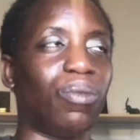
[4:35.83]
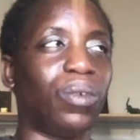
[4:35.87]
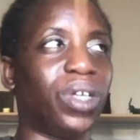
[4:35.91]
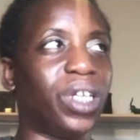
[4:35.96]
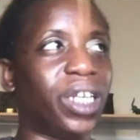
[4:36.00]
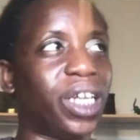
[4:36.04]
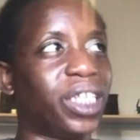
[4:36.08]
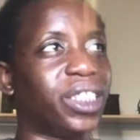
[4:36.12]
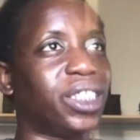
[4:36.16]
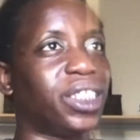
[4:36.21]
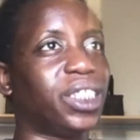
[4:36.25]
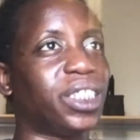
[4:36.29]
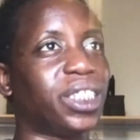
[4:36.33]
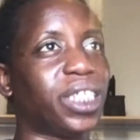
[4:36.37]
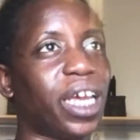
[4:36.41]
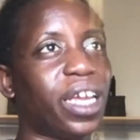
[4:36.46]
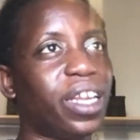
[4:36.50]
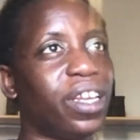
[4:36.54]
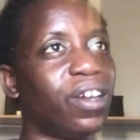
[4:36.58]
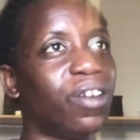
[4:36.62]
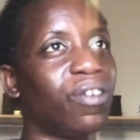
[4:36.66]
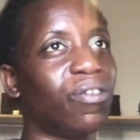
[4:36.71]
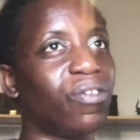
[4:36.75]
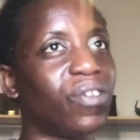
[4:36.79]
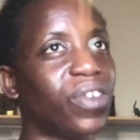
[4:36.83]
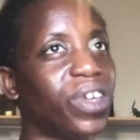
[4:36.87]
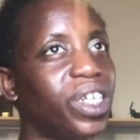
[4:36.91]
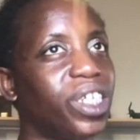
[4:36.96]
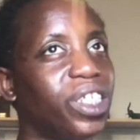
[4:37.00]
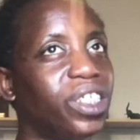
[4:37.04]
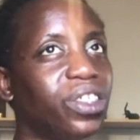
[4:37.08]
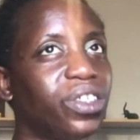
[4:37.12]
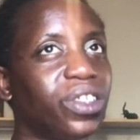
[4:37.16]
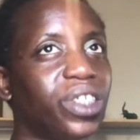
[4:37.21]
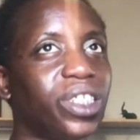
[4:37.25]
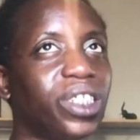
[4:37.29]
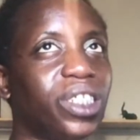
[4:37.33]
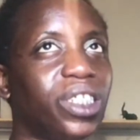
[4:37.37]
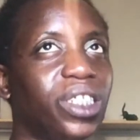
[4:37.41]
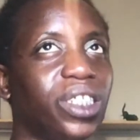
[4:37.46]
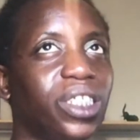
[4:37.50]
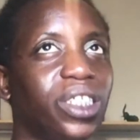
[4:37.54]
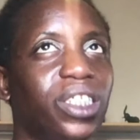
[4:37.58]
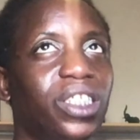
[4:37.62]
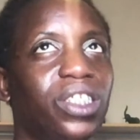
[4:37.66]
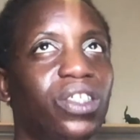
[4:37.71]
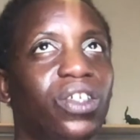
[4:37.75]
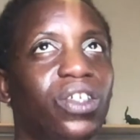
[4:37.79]
and as a side note very interesting
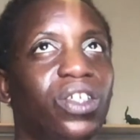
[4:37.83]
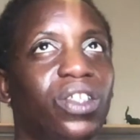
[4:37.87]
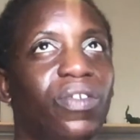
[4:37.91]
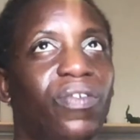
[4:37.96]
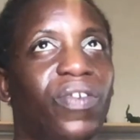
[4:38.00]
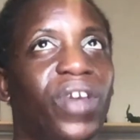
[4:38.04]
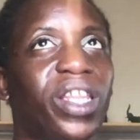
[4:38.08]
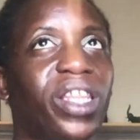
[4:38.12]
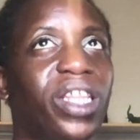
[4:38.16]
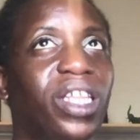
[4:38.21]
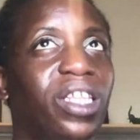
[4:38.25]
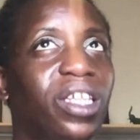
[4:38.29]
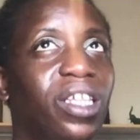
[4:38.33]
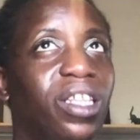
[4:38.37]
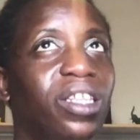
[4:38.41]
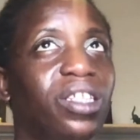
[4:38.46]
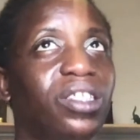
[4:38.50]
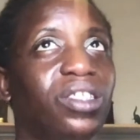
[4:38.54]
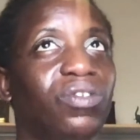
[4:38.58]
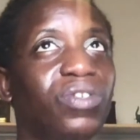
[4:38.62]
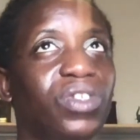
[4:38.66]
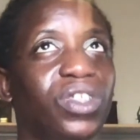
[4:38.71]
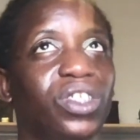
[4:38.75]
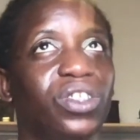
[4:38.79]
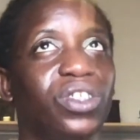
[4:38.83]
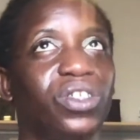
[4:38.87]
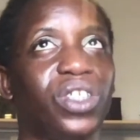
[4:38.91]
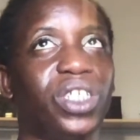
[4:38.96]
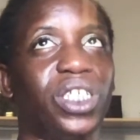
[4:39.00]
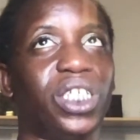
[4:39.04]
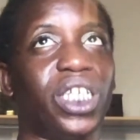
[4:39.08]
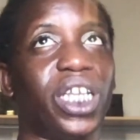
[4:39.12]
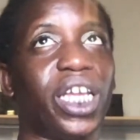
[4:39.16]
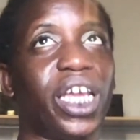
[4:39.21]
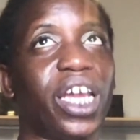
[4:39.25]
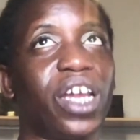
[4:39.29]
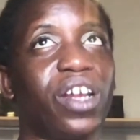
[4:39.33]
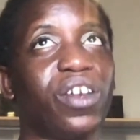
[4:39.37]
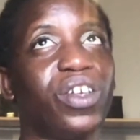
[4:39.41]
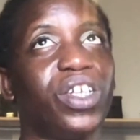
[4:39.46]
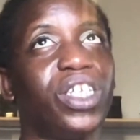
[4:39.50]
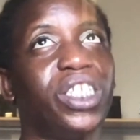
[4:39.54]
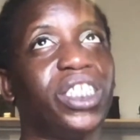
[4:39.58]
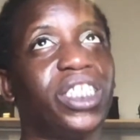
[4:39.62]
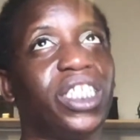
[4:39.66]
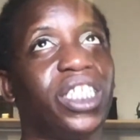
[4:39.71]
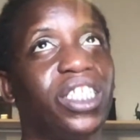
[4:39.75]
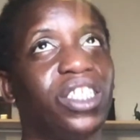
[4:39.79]
considering the fact that lilith is retrograde in
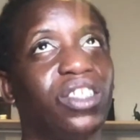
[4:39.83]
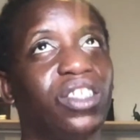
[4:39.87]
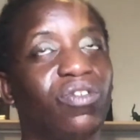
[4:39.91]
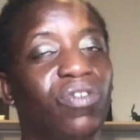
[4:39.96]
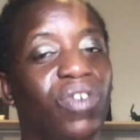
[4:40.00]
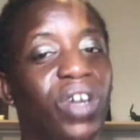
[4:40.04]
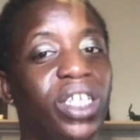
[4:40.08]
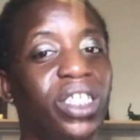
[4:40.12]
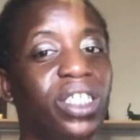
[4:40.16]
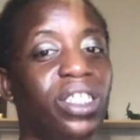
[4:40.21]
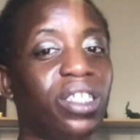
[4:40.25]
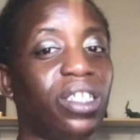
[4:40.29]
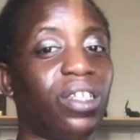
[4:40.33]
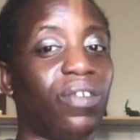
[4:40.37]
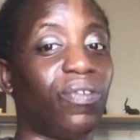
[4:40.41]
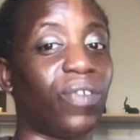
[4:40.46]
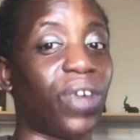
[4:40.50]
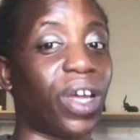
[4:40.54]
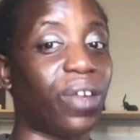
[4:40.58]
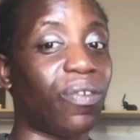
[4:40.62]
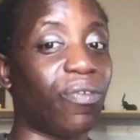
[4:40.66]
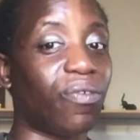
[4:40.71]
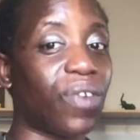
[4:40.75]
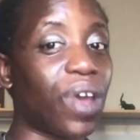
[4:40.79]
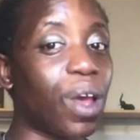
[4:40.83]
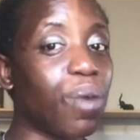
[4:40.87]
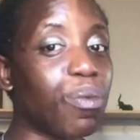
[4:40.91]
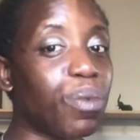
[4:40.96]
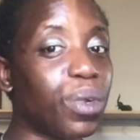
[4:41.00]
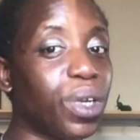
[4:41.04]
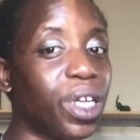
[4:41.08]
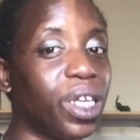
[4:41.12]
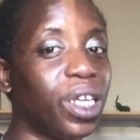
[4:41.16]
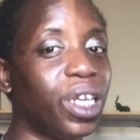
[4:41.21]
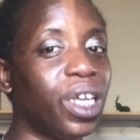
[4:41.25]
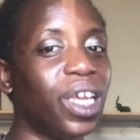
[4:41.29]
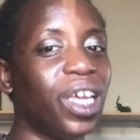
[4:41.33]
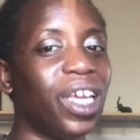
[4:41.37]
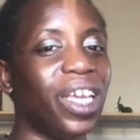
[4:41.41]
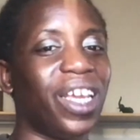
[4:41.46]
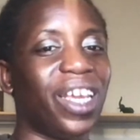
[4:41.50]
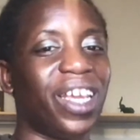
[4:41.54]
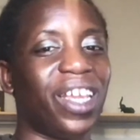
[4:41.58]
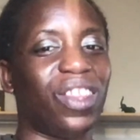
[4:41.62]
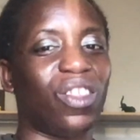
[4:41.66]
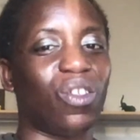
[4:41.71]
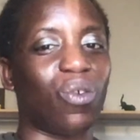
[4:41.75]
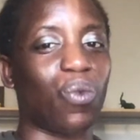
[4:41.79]
aries and this rise of the divine feminine
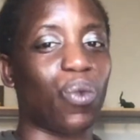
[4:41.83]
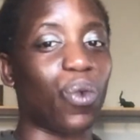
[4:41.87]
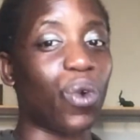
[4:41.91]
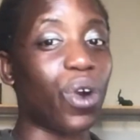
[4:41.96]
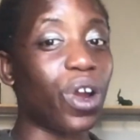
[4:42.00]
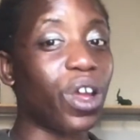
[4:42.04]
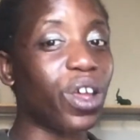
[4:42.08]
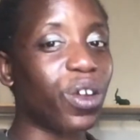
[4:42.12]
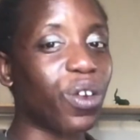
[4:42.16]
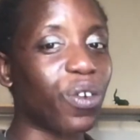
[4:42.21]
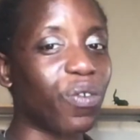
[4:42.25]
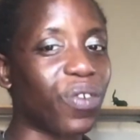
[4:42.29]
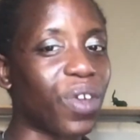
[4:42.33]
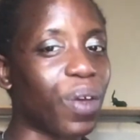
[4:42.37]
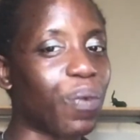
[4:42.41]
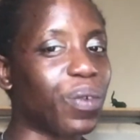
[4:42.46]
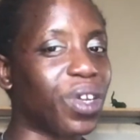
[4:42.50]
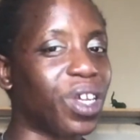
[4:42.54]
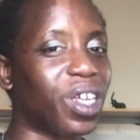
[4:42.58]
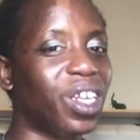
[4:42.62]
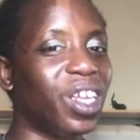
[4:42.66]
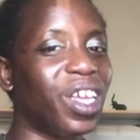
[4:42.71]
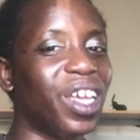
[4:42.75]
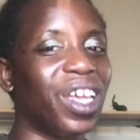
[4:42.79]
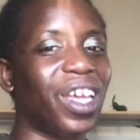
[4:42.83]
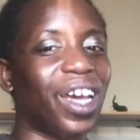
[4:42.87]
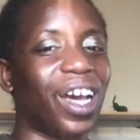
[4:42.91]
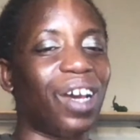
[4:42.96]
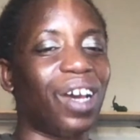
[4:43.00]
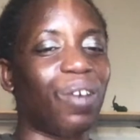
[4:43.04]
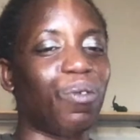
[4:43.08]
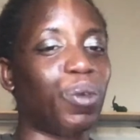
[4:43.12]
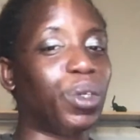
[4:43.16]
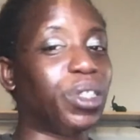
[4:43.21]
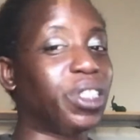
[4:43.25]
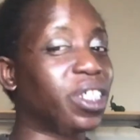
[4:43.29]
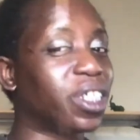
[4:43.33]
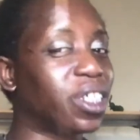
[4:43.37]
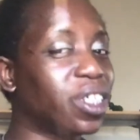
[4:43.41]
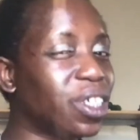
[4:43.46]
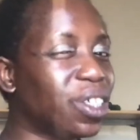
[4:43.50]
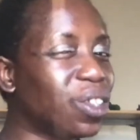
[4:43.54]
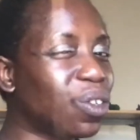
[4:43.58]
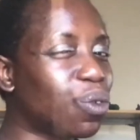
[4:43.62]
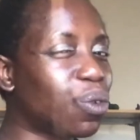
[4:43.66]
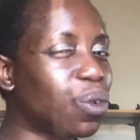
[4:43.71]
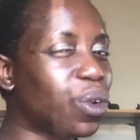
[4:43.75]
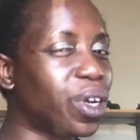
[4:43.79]
in the warrior feminine uh, particularly
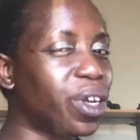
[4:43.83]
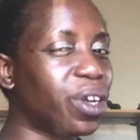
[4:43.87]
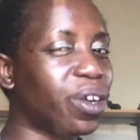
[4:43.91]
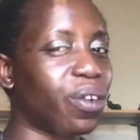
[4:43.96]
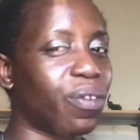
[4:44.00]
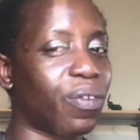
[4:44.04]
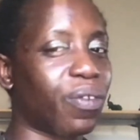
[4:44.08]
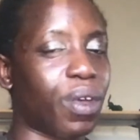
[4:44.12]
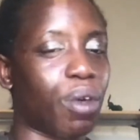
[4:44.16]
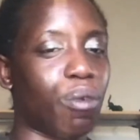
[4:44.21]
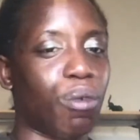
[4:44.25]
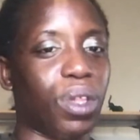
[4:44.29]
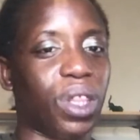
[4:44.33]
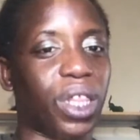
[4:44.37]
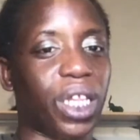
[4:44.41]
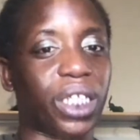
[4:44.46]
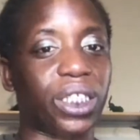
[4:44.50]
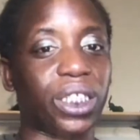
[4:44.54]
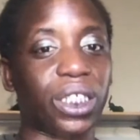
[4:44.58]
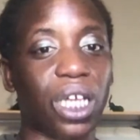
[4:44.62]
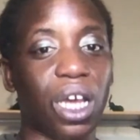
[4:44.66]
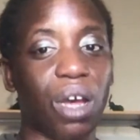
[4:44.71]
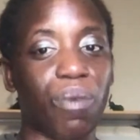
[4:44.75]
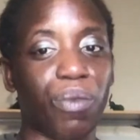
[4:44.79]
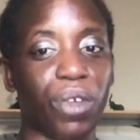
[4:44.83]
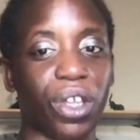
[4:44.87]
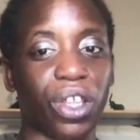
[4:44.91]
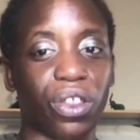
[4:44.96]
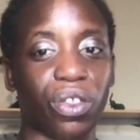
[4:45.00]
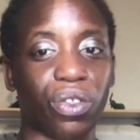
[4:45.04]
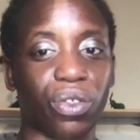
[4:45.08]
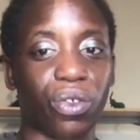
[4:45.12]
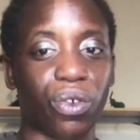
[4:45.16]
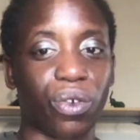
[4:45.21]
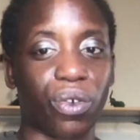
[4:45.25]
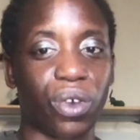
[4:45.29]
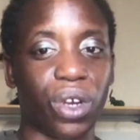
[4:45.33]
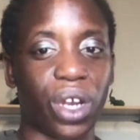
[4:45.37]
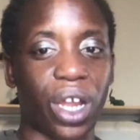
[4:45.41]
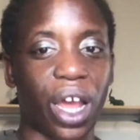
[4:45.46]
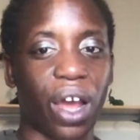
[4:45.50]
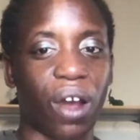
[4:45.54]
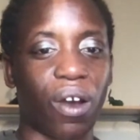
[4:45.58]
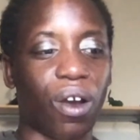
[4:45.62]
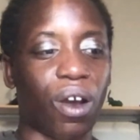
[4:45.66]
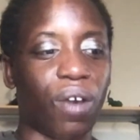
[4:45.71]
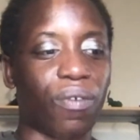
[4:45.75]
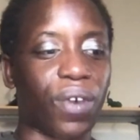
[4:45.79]
the warrior feminine that's coming through
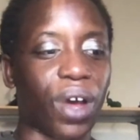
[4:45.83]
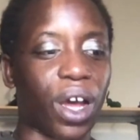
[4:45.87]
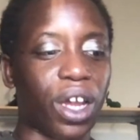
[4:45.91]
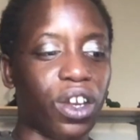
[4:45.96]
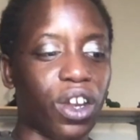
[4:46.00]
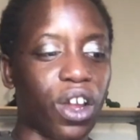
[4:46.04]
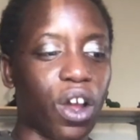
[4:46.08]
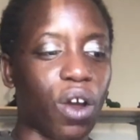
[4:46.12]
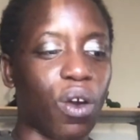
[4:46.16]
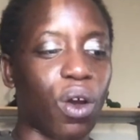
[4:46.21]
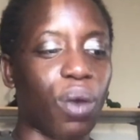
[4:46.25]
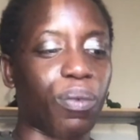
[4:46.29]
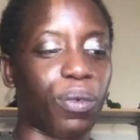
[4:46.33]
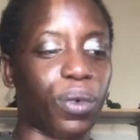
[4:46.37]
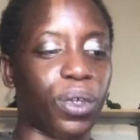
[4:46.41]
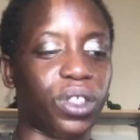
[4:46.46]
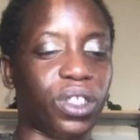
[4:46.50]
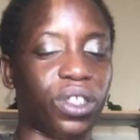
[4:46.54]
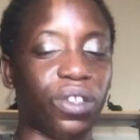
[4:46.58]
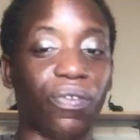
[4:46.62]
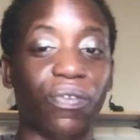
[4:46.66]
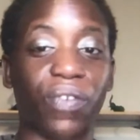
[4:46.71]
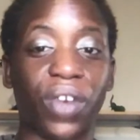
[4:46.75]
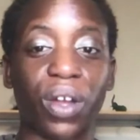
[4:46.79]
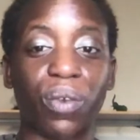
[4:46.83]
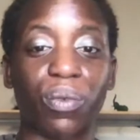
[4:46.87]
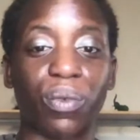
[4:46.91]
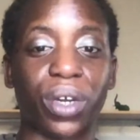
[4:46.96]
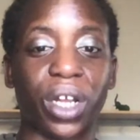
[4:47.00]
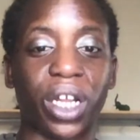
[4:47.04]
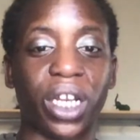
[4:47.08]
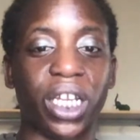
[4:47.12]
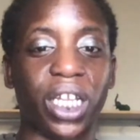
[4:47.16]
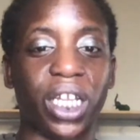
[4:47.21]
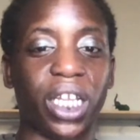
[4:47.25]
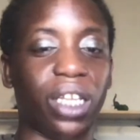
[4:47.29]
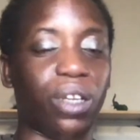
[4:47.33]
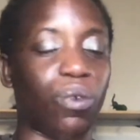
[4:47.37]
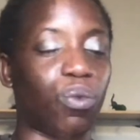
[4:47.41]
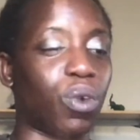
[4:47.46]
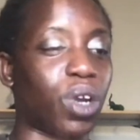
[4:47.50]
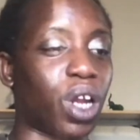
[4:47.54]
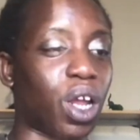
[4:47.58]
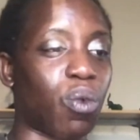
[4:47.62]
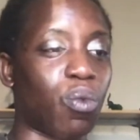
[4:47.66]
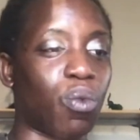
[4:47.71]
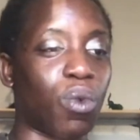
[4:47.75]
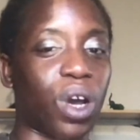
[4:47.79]
now of no i'm going to defend what i need
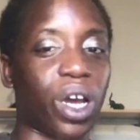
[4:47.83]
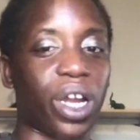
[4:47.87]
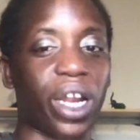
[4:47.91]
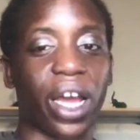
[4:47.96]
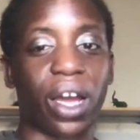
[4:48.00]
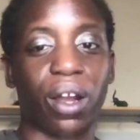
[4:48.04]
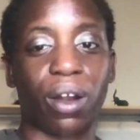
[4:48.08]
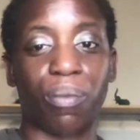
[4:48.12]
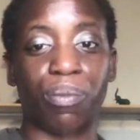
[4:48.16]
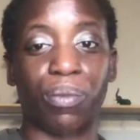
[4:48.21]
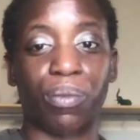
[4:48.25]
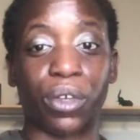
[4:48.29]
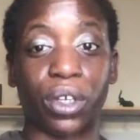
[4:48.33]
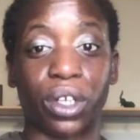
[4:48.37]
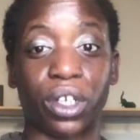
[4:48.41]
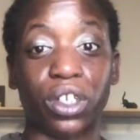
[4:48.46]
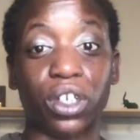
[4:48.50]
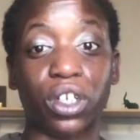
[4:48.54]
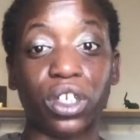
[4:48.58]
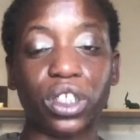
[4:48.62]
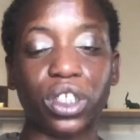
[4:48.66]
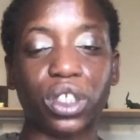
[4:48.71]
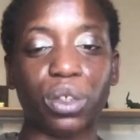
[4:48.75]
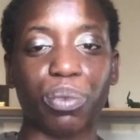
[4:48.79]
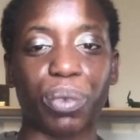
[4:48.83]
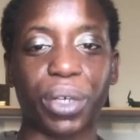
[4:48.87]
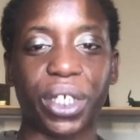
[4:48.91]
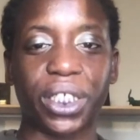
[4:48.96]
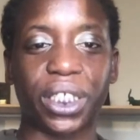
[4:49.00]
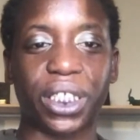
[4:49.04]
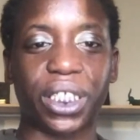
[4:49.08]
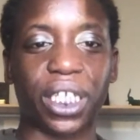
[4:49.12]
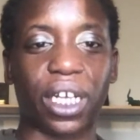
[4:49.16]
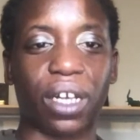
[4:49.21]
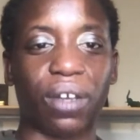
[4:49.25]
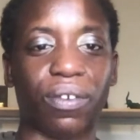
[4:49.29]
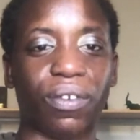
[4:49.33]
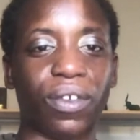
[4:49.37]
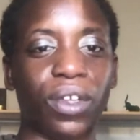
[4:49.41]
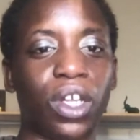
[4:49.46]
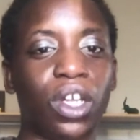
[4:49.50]
what i want how i'm going to nurture myself